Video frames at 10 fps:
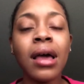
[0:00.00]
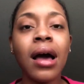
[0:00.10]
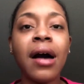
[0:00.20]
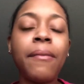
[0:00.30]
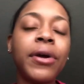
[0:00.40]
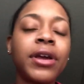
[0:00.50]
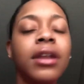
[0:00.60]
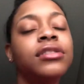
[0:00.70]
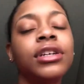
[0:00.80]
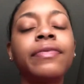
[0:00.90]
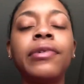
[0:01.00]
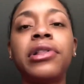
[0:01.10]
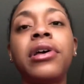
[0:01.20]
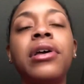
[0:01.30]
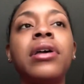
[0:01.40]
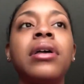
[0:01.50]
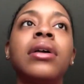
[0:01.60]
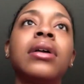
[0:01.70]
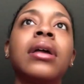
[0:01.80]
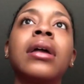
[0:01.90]
I'm working at
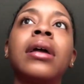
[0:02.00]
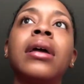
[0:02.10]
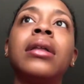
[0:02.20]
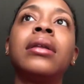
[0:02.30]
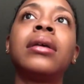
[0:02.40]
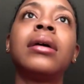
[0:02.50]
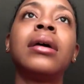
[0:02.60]
Chick-Fil-A, and